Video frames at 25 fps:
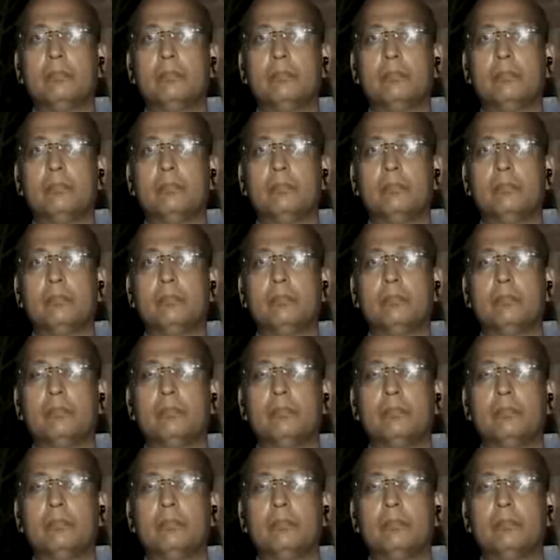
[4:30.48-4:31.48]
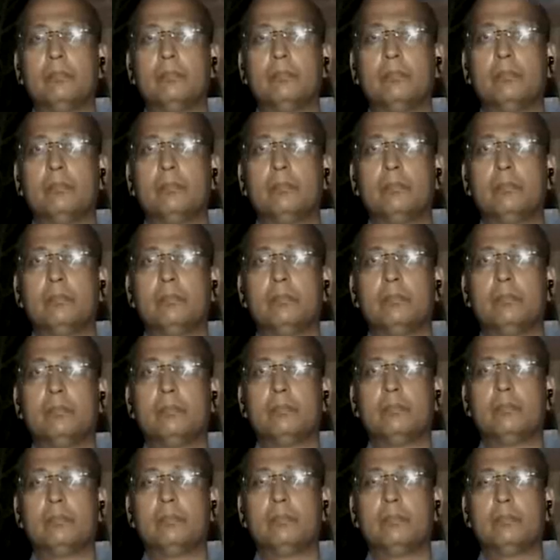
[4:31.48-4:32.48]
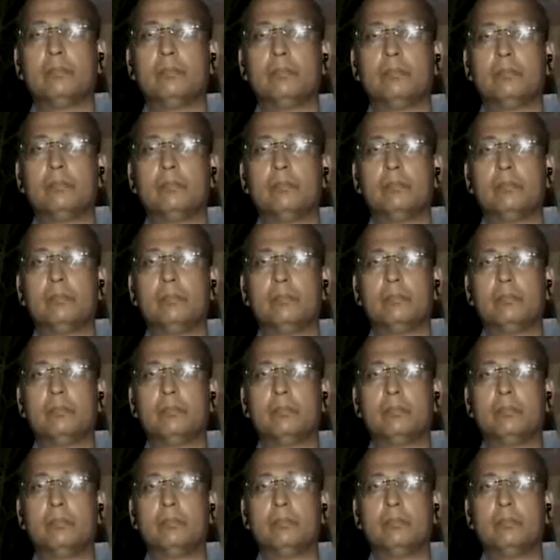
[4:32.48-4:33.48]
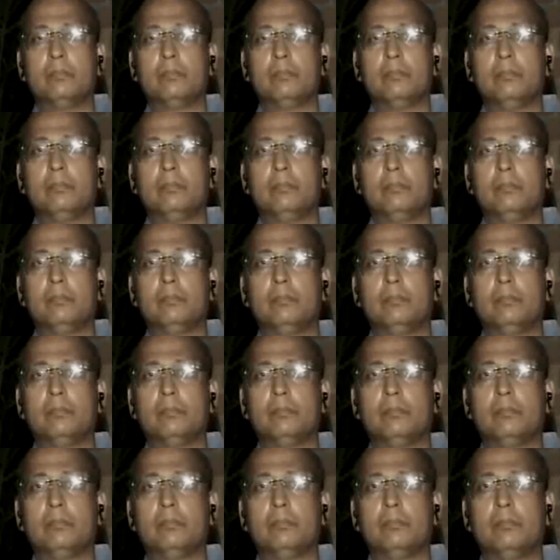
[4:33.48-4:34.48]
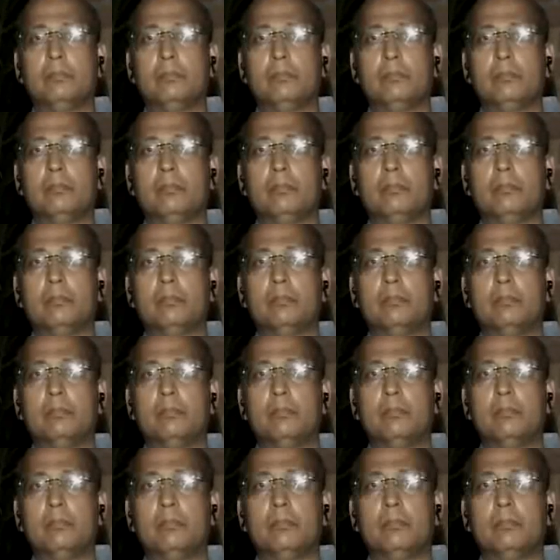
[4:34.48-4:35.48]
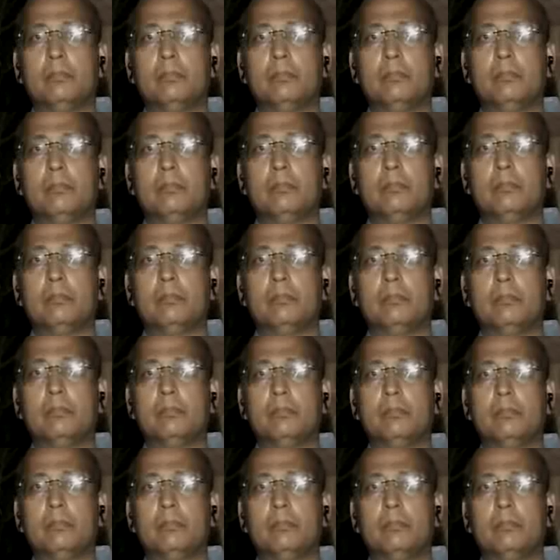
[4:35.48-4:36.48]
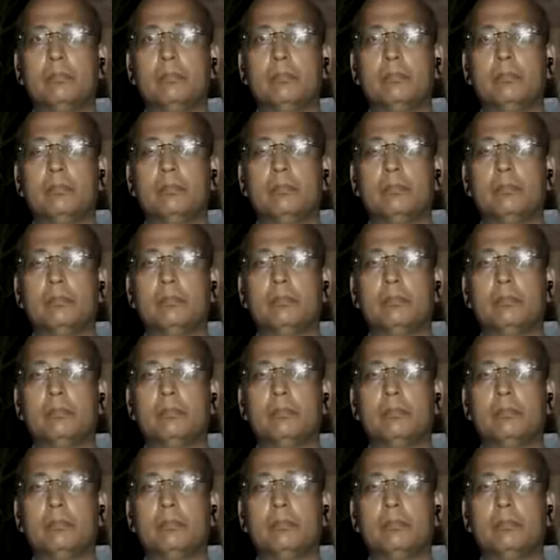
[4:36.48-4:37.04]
[no speech]